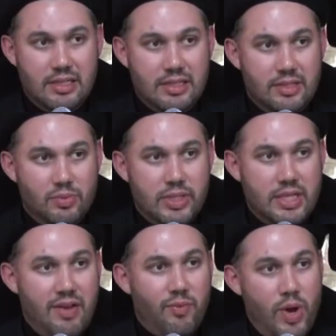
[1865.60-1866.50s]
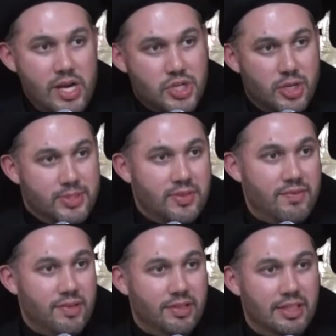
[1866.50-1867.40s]
We can have workshops for
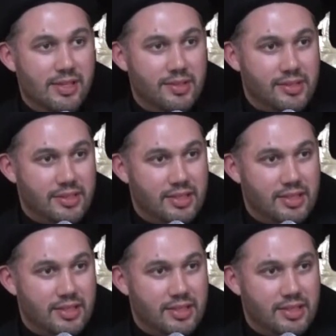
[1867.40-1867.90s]
everything else.